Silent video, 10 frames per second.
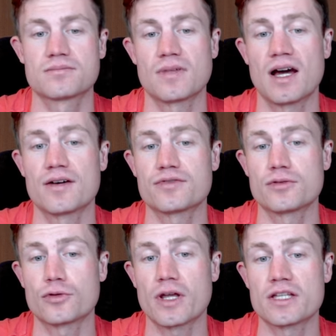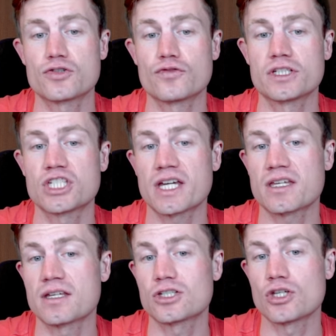after rook h3 check
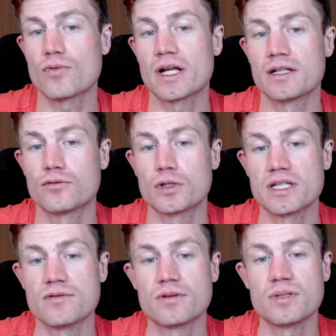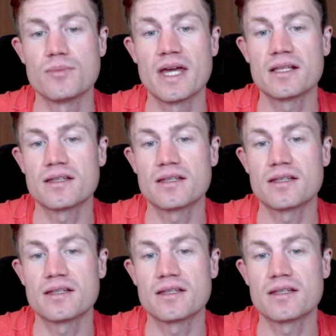king g1, it would even be mate.